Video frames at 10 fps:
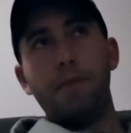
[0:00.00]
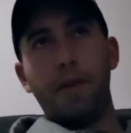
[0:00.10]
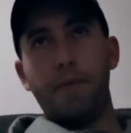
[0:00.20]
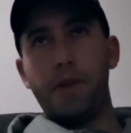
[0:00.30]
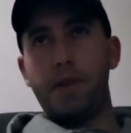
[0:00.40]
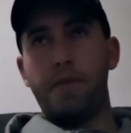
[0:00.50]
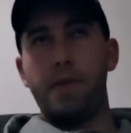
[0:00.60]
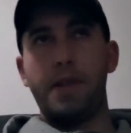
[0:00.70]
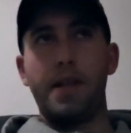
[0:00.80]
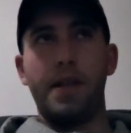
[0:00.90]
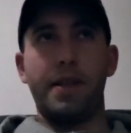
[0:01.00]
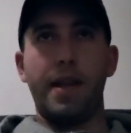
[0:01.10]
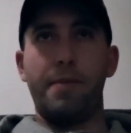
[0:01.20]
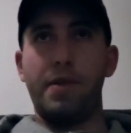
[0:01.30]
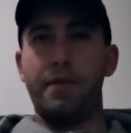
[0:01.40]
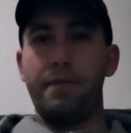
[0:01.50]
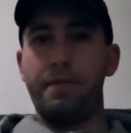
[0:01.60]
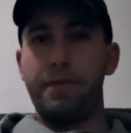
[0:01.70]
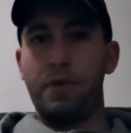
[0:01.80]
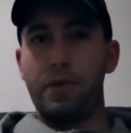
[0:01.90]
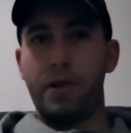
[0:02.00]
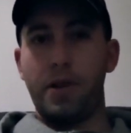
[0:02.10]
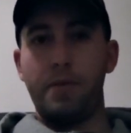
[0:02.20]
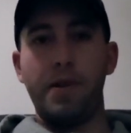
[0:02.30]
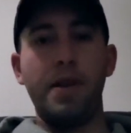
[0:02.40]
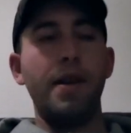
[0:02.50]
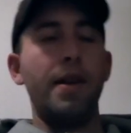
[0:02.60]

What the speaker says: I'll fish anywhere 6 to 8 pound fluorocarbon,